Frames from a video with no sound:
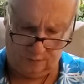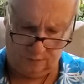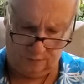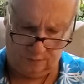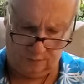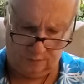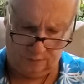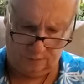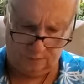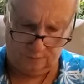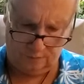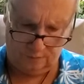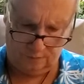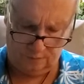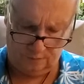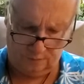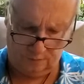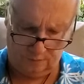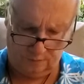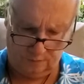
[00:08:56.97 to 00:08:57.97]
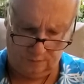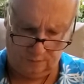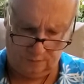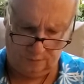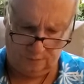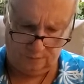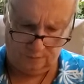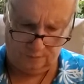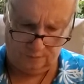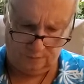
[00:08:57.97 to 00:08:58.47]

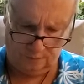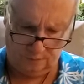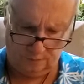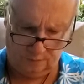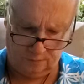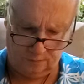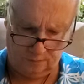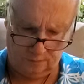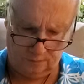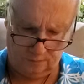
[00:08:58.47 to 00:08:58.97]
(no one is talking)